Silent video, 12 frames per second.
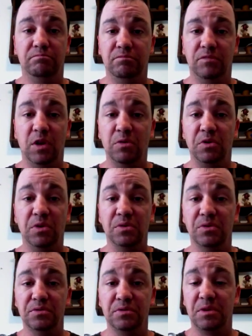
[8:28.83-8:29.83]
no
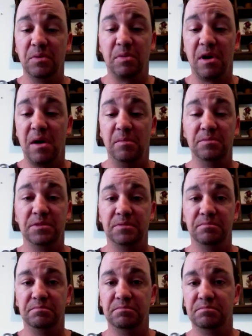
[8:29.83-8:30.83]
tools, no problems.
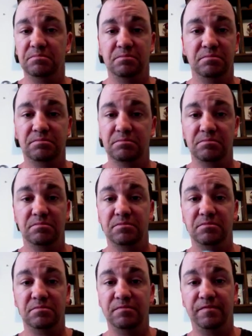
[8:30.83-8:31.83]

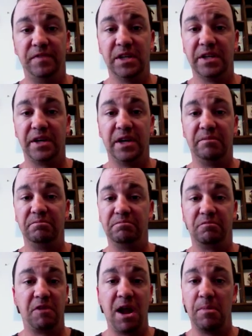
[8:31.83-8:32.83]
Fill it up,
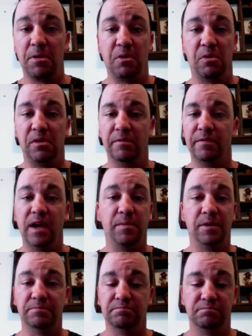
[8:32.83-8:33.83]
wrap a coil, and vape
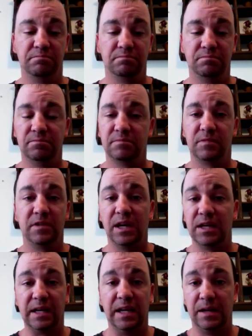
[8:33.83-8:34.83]
it.
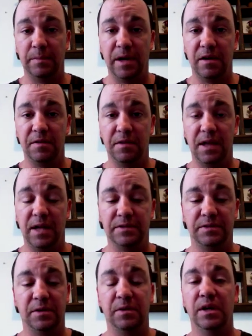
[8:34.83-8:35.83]
Doesn't get any better than that.
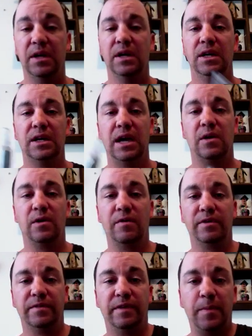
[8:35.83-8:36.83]
So head on
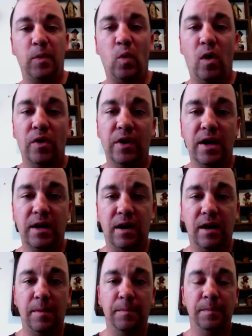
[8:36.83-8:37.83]
over to
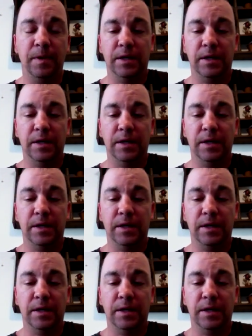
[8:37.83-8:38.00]
vaporwall.com.